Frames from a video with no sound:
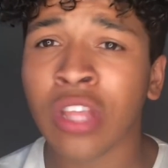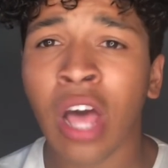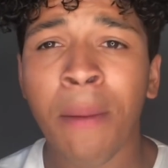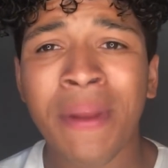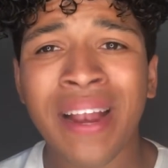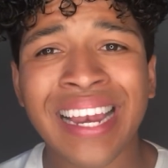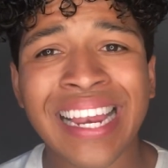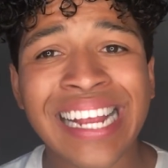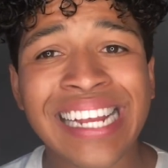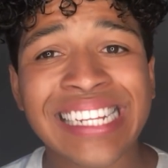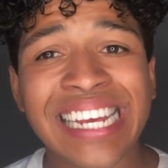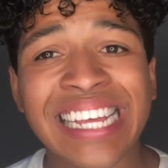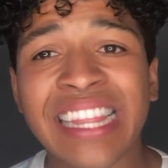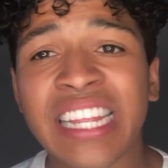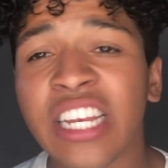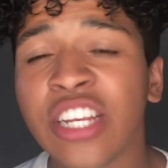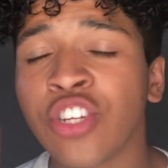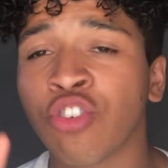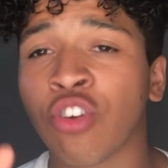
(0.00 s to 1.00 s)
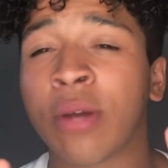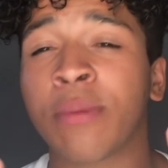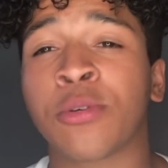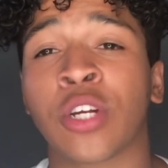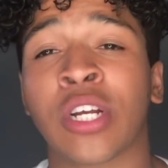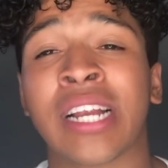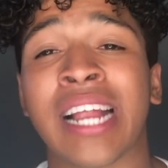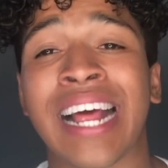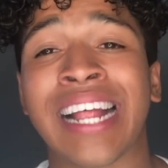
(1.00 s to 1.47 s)
They'll be linked in the
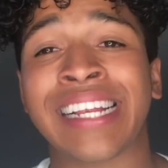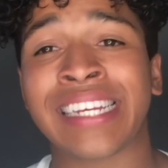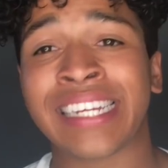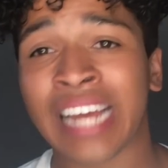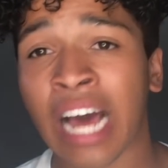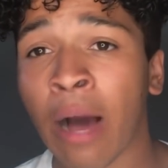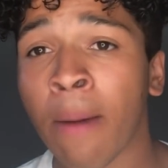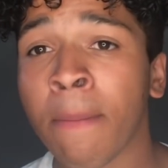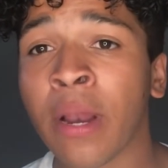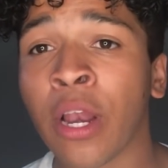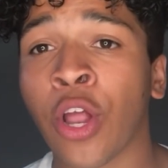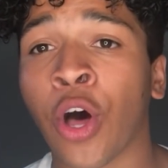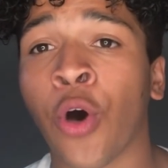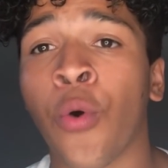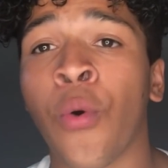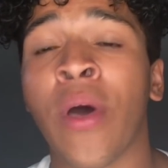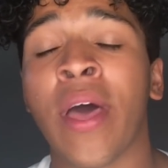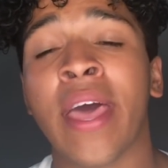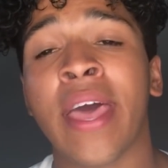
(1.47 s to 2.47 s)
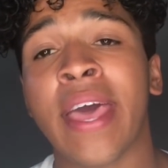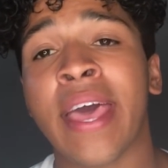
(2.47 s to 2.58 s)
description down below.